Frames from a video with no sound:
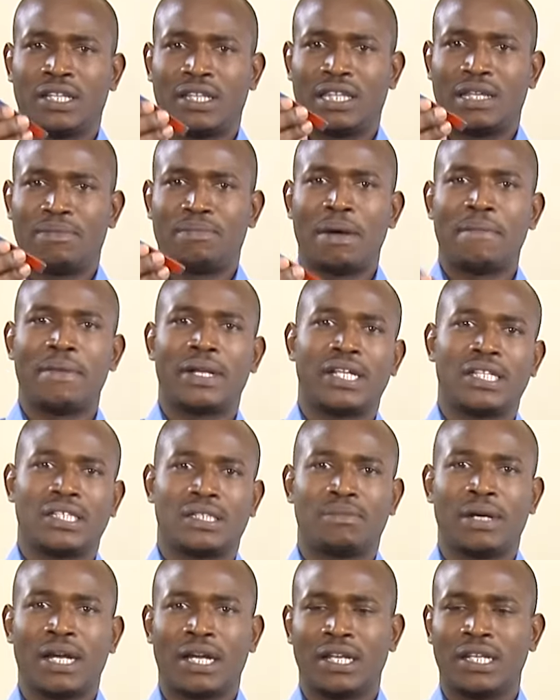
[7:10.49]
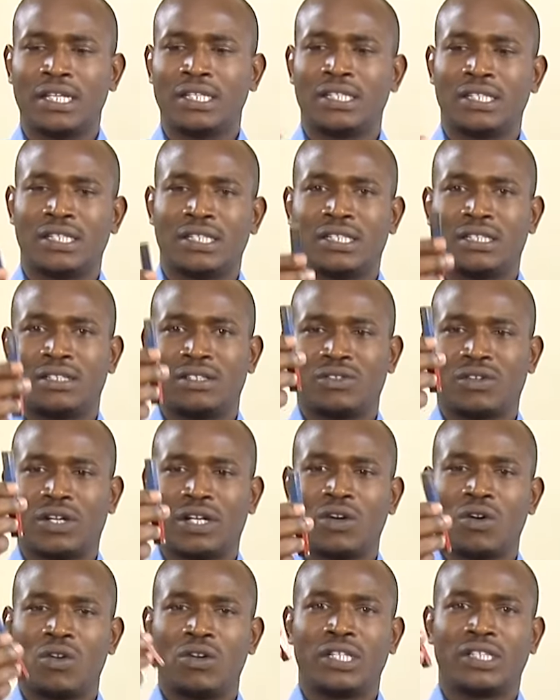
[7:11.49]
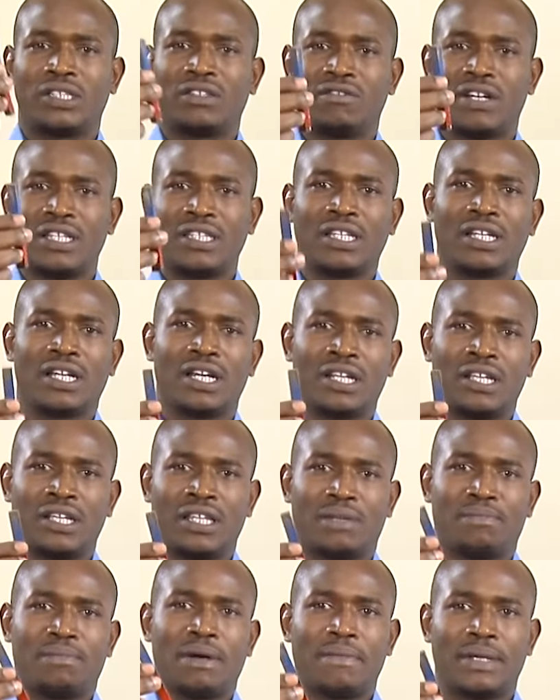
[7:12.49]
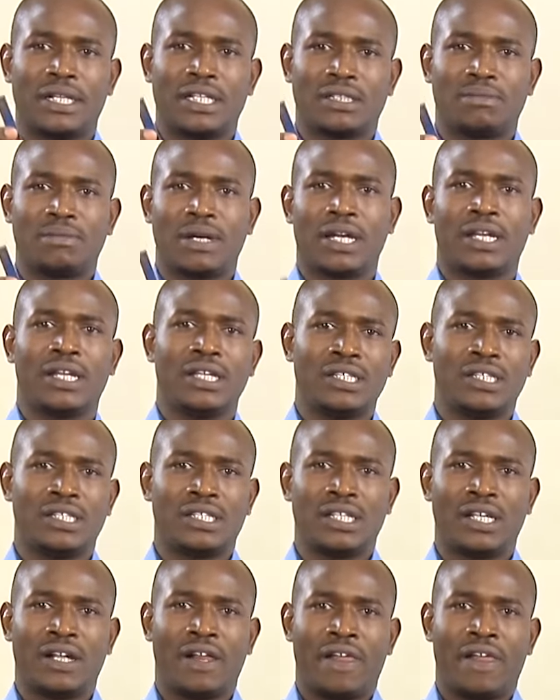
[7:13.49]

the permanent magnet, you can hold it vertically, the permanent magnet,